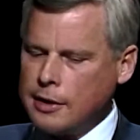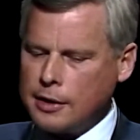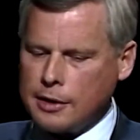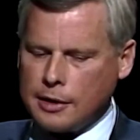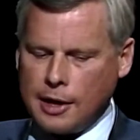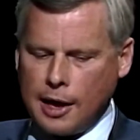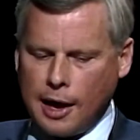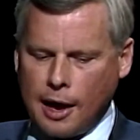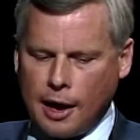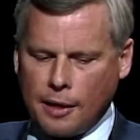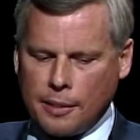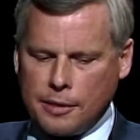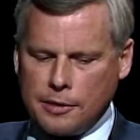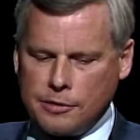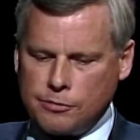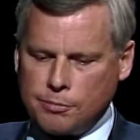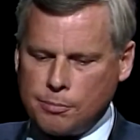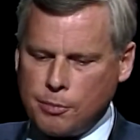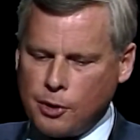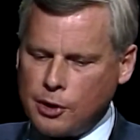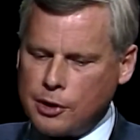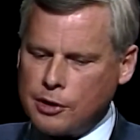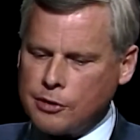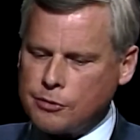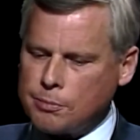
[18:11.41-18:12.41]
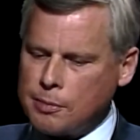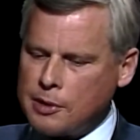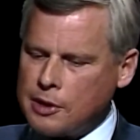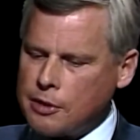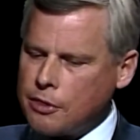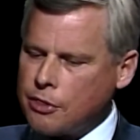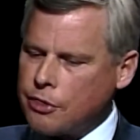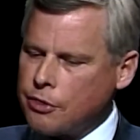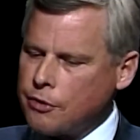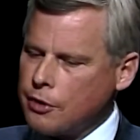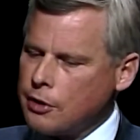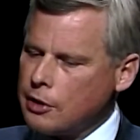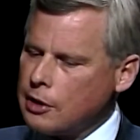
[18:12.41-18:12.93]
Now, this book has been
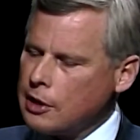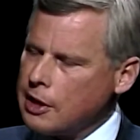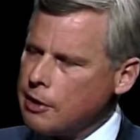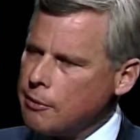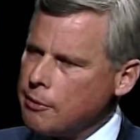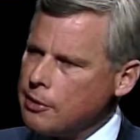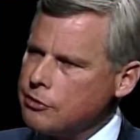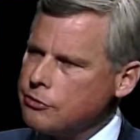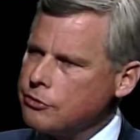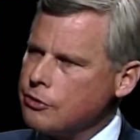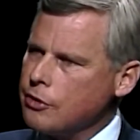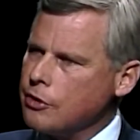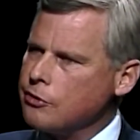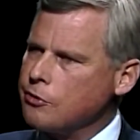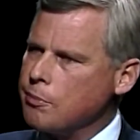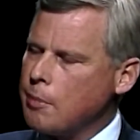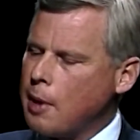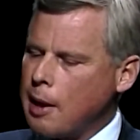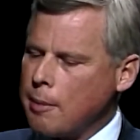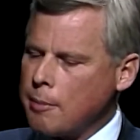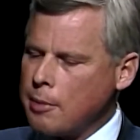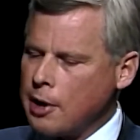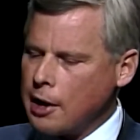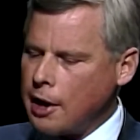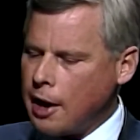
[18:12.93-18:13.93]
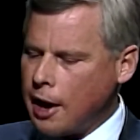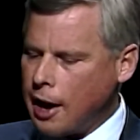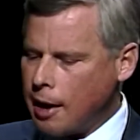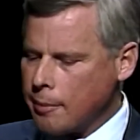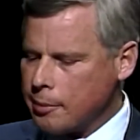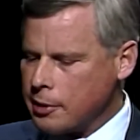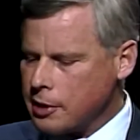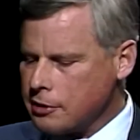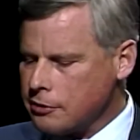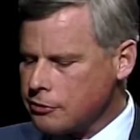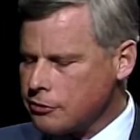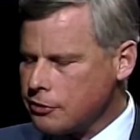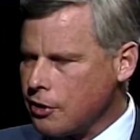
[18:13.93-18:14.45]
thoroughly researched by Bud Hopkins,